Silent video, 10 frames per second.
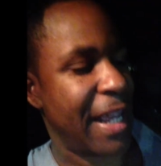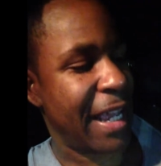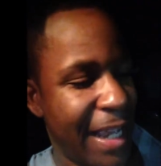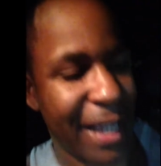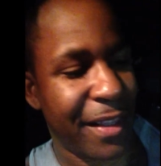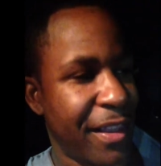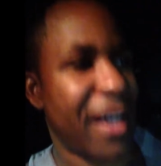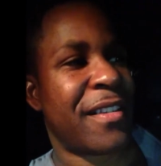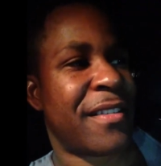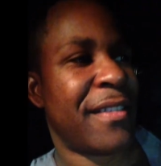And
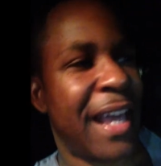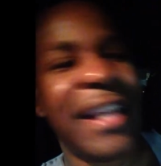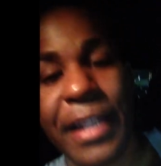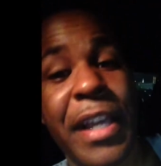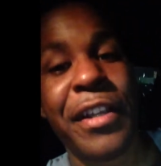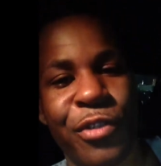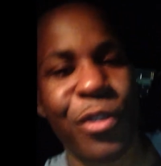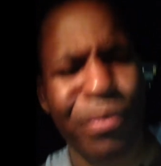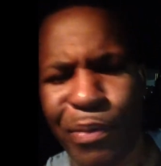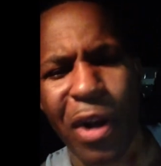thus they need
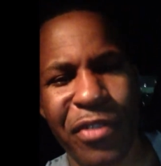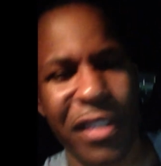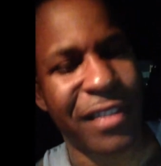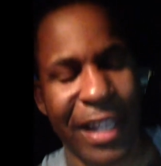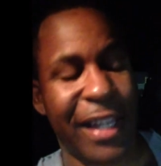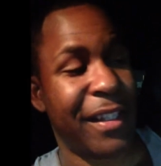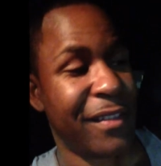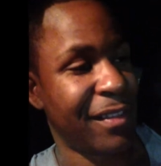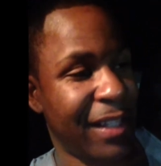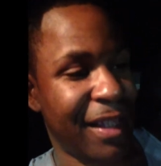to purchase
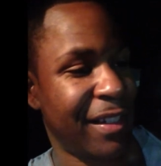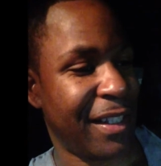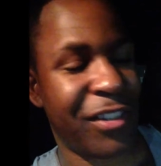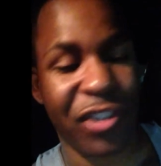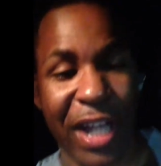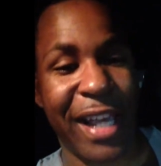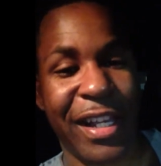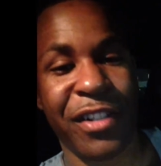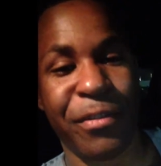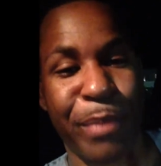things and
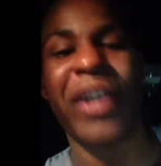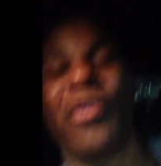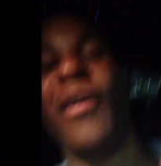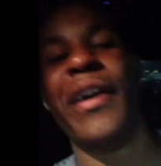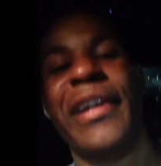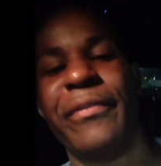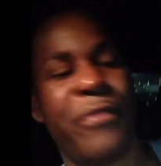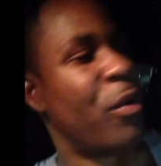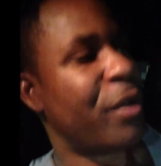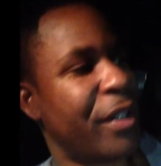exchange Bitcoin
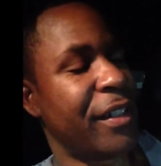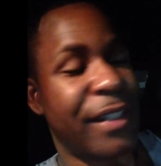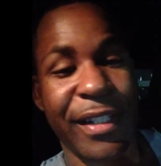for